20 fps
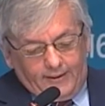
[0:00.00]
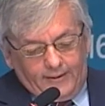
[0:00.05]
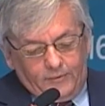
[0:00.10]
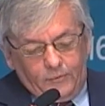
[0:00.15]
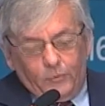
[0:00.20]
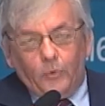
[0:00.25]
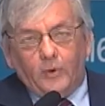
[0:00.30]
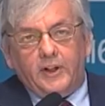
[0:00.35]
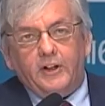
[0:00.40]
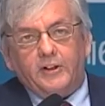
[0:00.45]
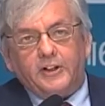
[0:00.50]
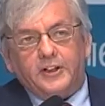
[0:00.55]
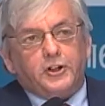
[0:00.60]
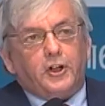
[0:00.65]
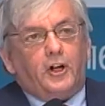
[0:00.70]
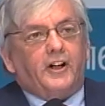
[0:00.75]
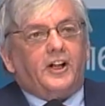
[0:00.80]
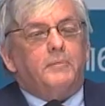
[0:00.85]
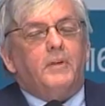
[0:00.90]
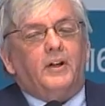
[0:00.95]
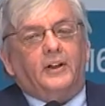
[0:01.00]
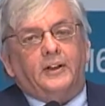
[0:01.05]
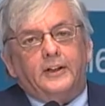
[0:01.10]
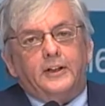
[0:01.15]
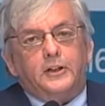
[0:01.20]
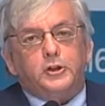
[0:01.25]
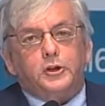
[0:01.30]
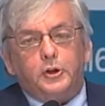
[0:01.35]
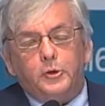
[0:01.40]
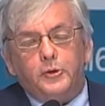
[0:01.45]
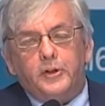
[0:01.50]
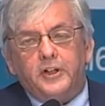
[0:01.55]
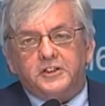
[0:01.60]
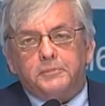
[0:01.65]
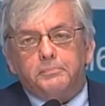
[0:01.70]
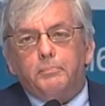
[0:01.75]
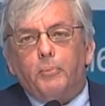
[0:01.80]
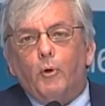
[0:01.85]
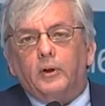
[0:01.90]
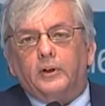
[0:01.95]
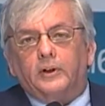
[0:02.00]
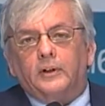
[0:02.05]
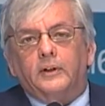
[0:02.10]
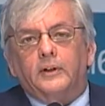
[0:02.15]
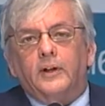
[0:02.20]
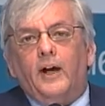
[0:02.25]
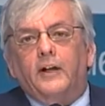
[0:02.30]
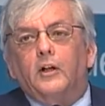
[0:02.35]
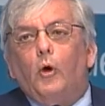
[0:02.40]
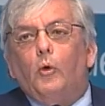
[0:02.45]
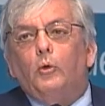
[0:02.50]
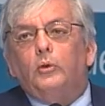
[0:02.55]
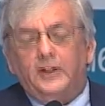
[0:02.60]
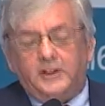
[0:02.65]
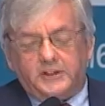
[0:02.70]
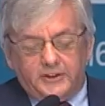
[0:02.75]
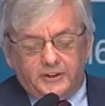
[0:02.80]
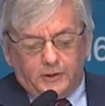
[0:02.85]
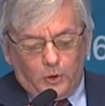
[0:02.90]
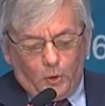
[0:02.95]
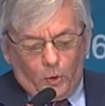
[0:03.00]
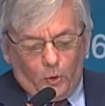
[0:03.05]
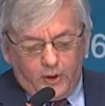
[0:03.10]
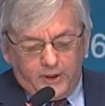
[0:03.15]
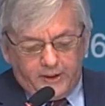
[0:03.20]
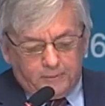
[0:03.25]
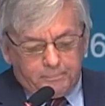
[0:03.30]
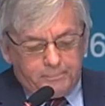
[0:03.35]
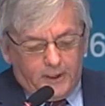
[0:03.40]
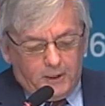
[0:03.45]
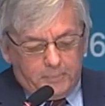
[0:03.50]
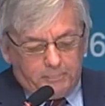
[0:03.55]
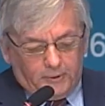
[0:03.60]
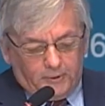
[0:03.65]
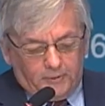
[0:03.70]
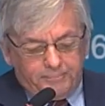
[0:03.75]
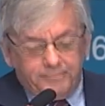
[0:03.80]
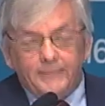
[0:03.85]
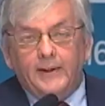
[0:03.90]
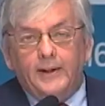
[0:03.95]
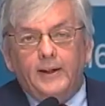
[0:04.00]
We're here to talk about an issue that's important not only to the Korean people,